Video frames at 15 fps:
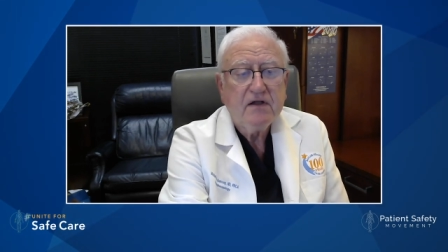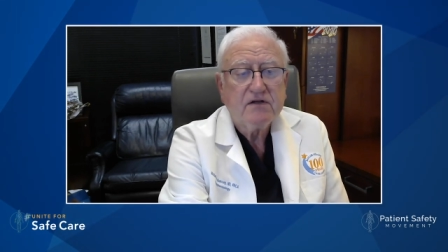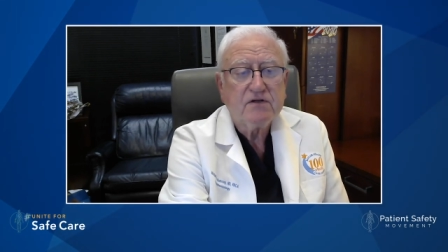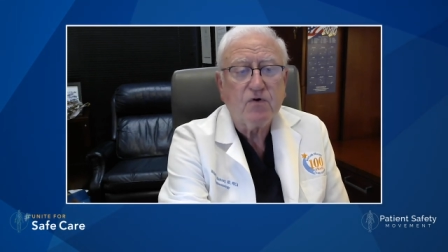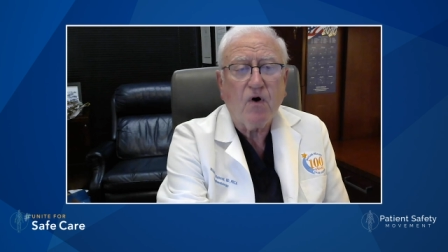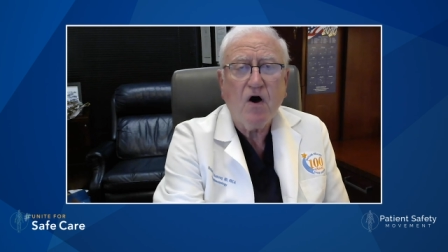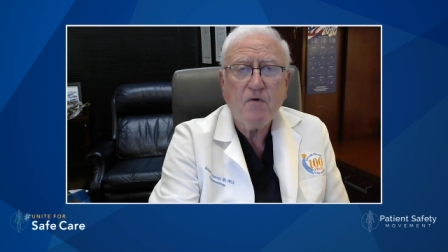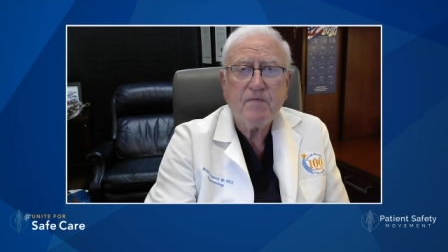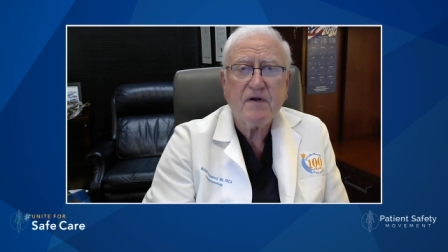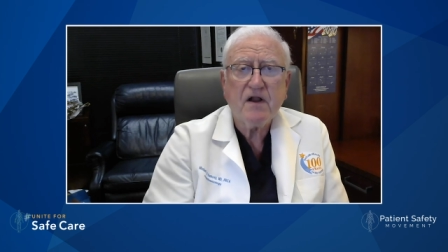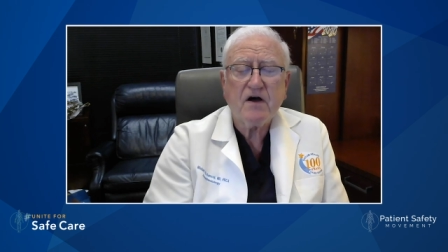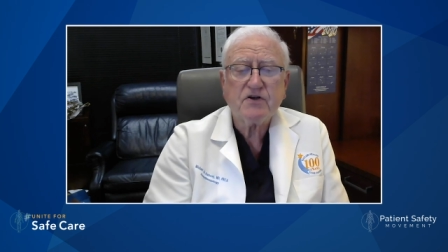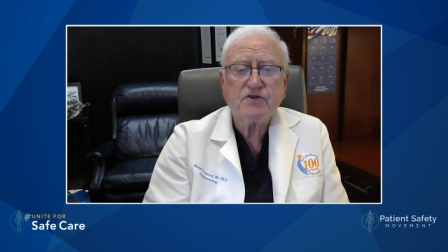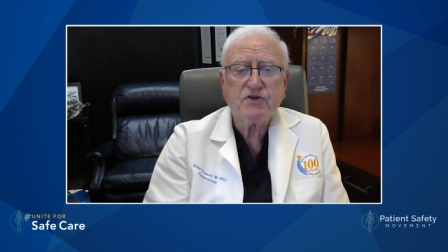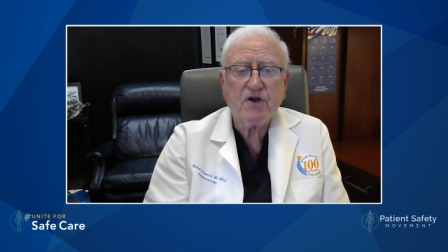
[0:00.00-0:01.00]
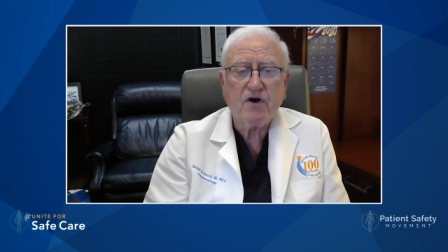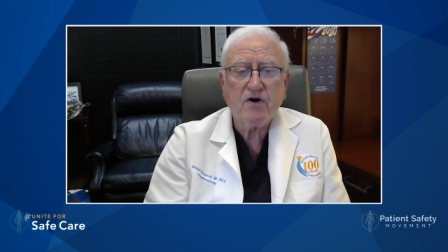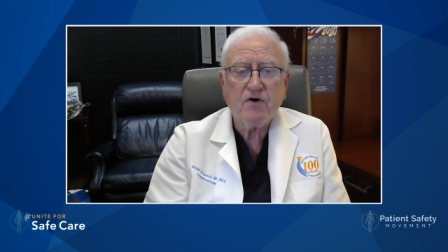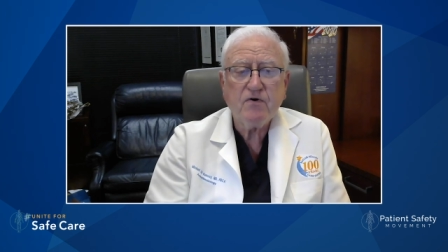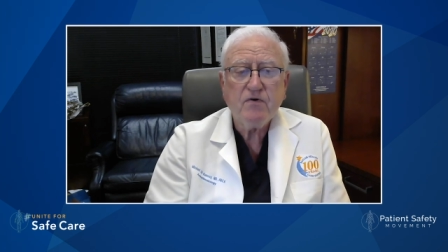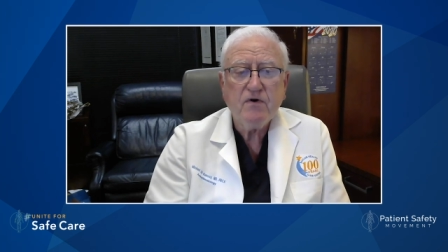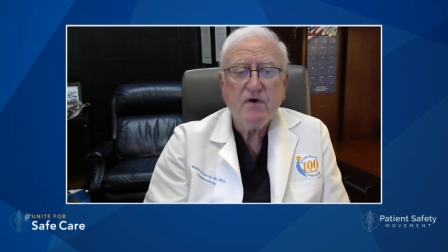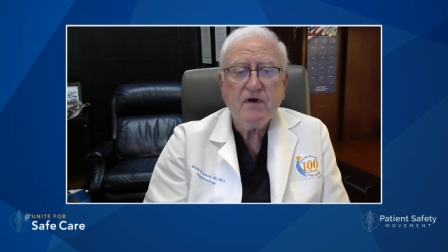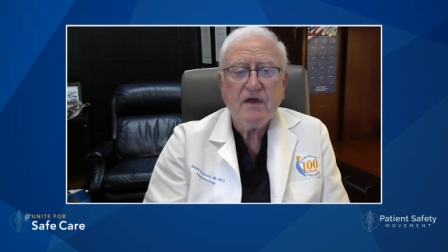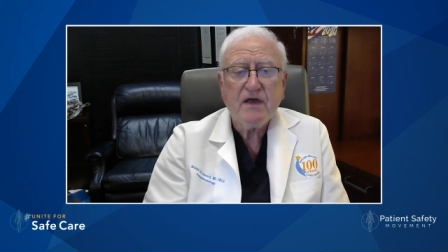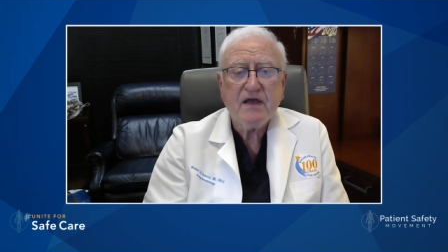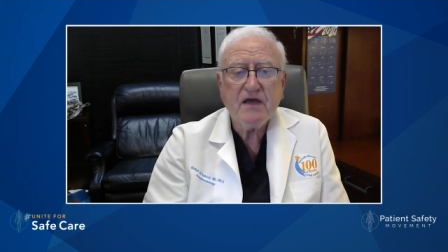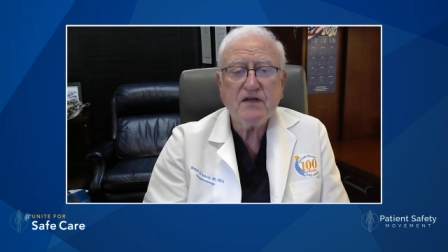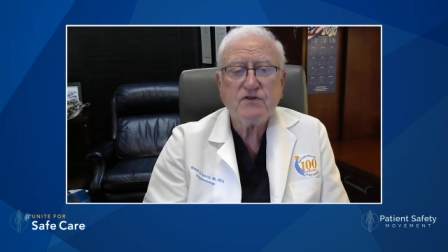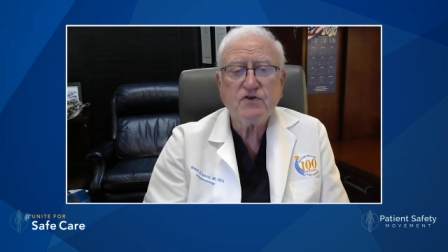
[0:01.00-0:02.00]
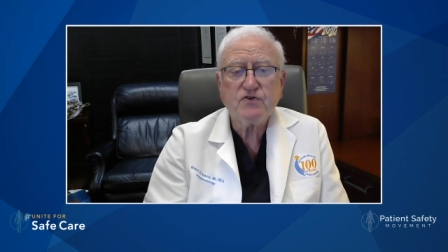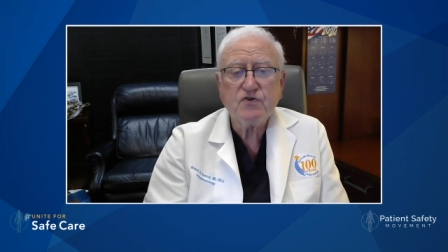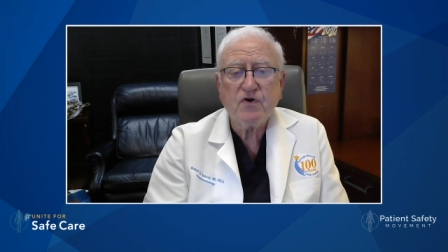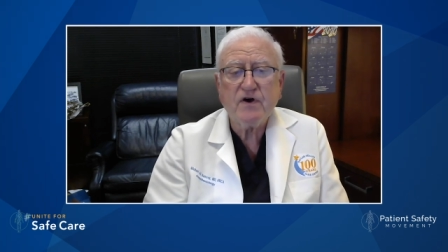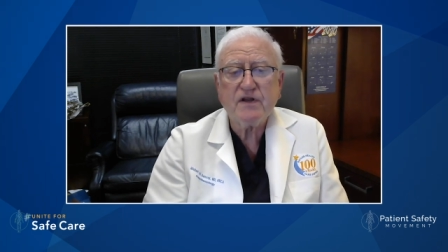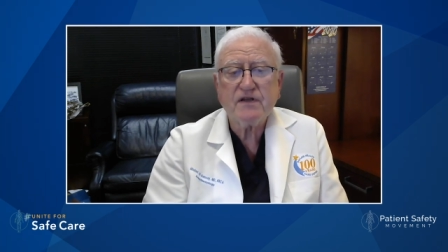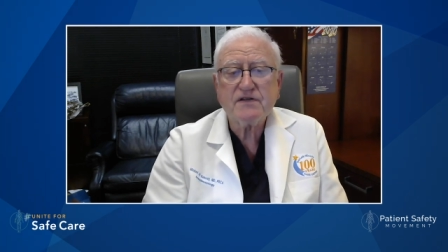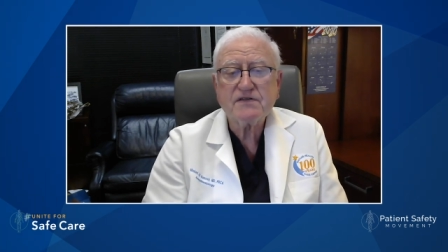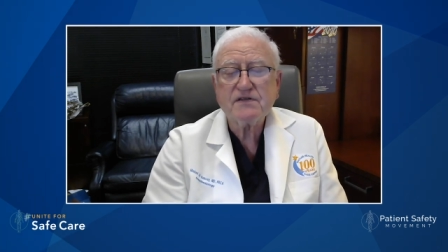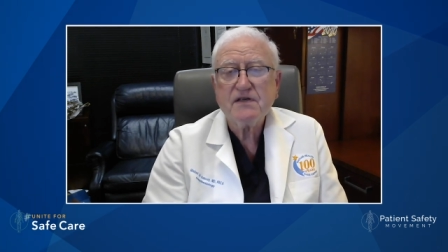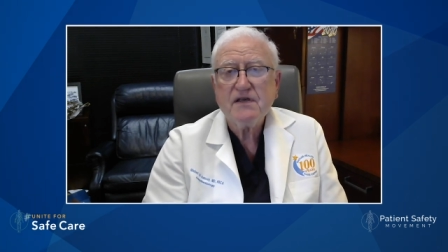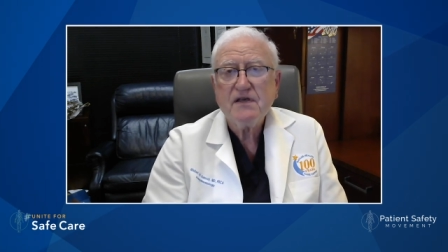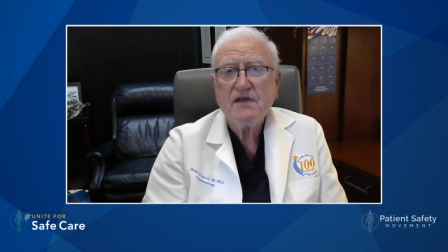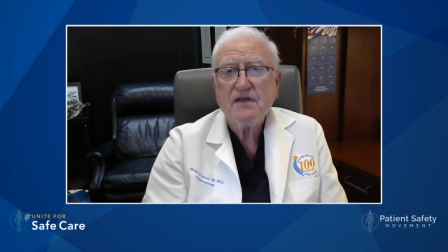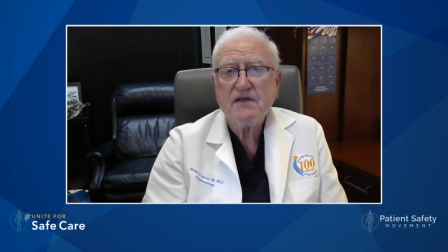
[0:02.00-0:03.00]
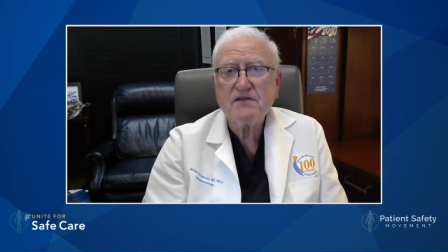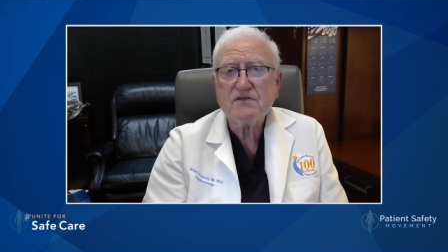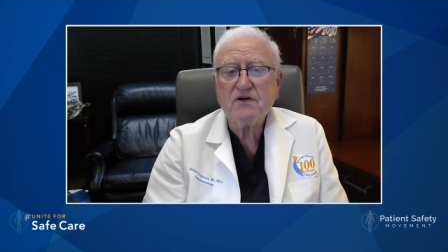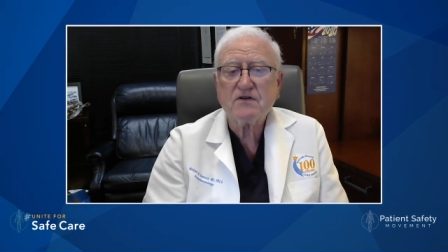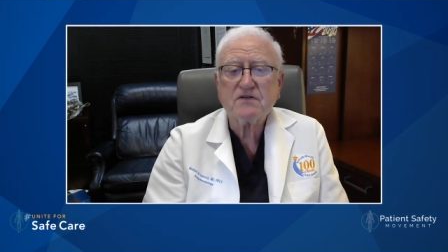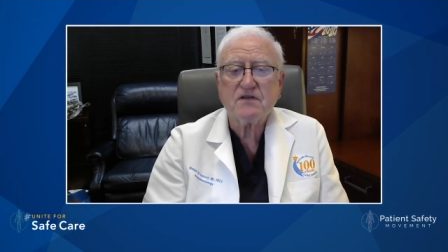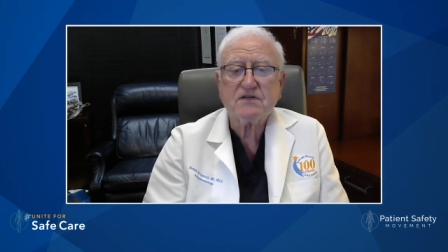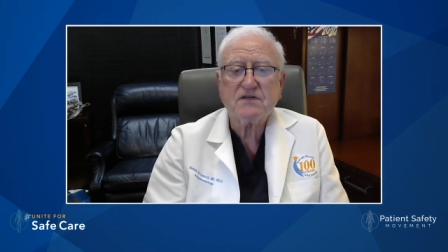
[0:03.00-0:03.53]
To open our show, here to join us is Dr.